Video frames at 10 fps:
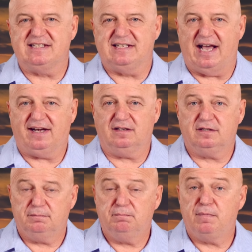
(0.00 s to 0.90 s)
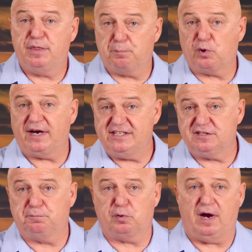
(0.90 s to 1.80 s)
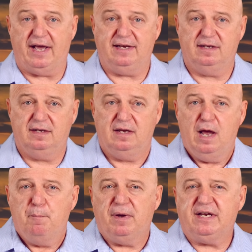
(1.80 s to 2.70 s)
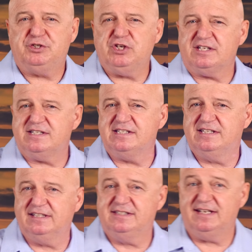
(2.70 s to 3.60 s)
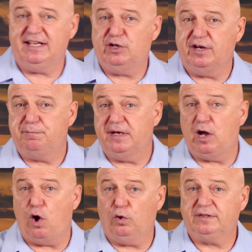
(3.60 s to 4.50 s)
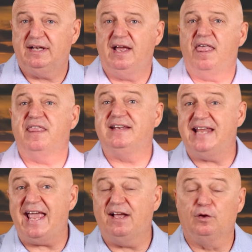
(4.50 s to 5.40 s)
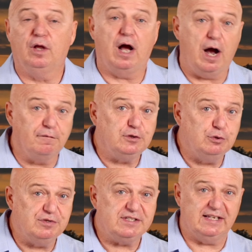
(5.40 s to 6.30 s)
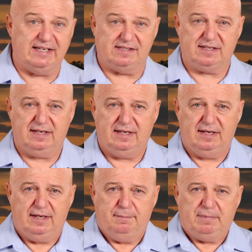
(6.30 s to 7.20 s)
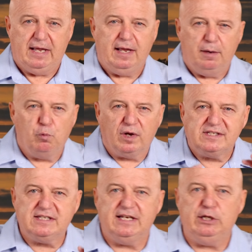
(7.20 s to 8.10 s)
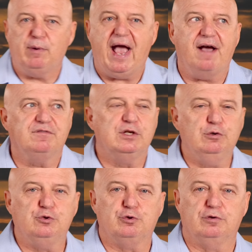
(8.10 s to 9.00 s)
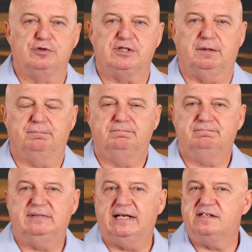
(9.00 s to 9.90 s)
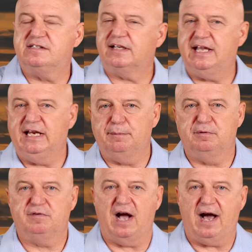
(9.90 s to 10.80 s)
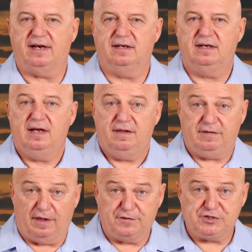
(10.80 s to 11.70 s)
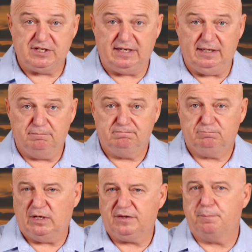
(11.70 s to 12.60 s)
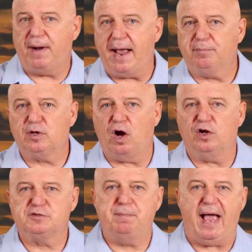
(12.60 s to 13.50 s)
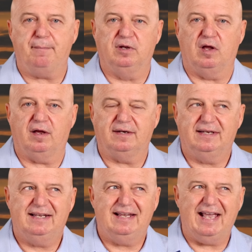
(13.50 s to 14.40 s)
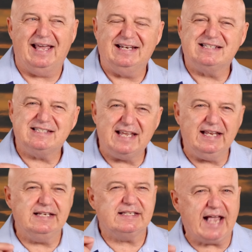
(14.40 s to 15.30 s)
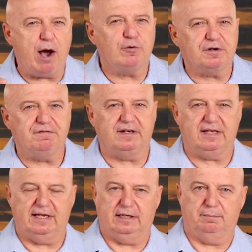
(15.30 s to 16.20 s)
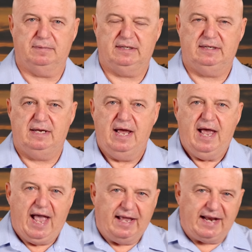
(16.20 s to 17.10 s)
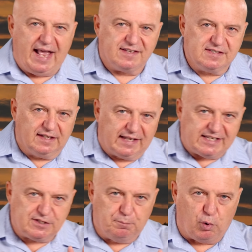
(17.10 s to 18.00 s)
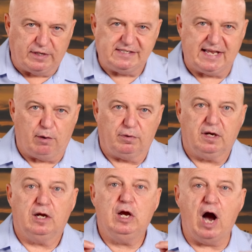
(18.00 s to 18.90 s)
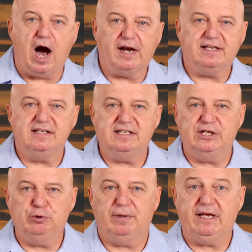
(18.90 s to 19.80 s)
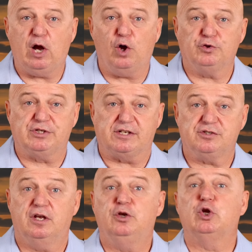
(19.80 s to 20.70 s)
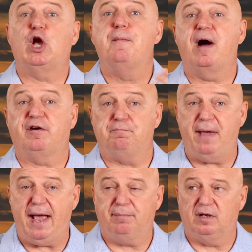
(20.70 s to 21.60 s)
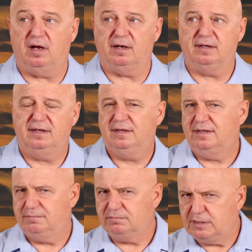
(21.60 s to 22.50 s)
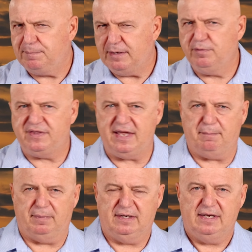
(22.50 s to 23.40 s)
entitled, The Price of Pride, but it just as easily could have been called, The Tale of Two Cities. In one city you have the New Jerusalem. It's the kingdom of God. The other city, well, the Bible calls Babylon, and it's Satan's counterfeit kingdom. And as the lesson points out, God continually calls us to come out of Babylon to be with Him.